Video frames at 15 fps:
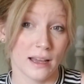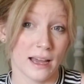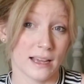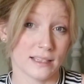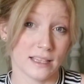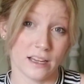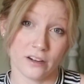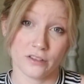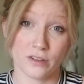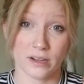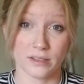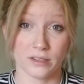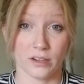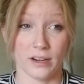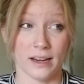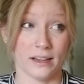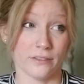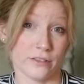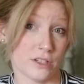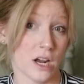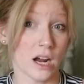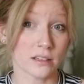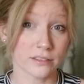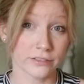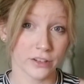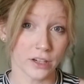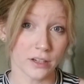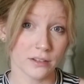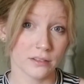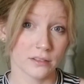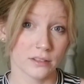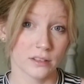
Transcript: as a hairdresser and a photographer.